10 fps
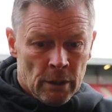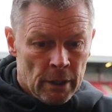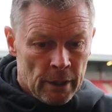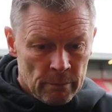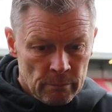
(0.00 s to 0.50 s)

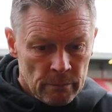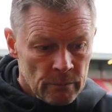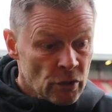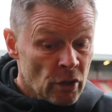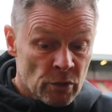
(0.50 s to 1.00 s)
the
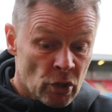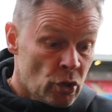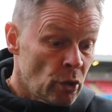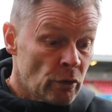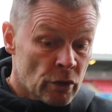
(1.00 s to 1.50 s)

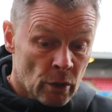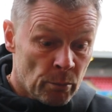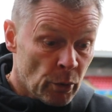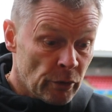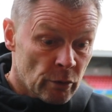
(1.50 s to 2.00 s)
substitutes and the
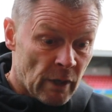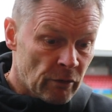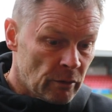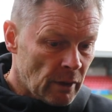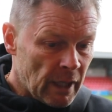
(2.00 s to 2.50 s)
boys who
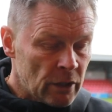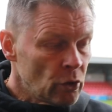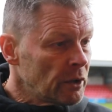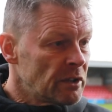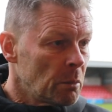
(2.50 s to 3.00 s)
haven't had
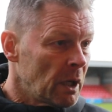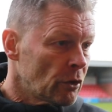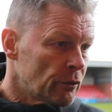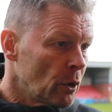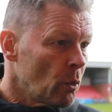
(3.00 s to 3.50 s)
90
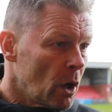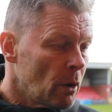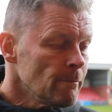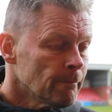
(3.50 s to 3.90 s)
minutes for a while.